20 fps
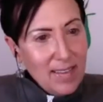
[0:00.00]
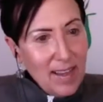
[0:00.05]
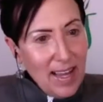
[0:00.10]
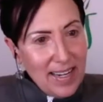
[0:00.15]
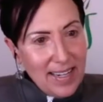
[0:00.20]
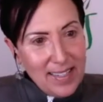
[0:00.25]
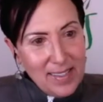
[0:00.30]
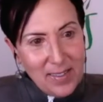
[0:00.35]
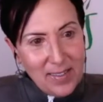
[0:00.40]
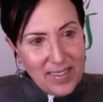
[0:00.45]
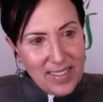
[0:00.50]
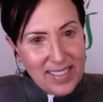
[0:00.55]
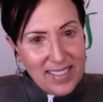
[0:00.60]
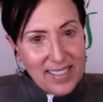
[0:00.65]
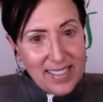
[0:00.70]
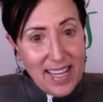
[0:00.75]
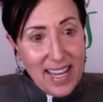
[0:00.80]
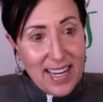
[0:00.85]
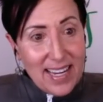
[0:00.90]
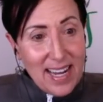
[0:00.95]
a lot easier to
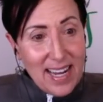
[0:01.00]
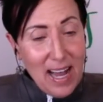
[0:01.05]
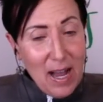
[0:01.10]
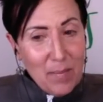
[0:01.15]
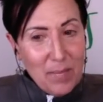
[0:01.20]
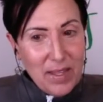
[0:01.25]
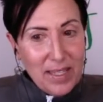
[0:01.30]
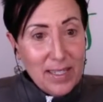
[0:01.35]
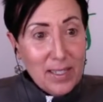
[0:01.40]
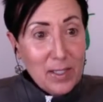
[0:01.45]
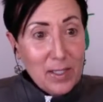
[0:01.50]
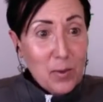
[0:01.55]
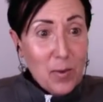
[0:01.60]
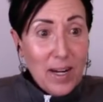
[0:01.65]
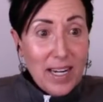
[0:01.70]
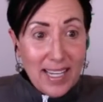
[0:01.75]
stay calm than to try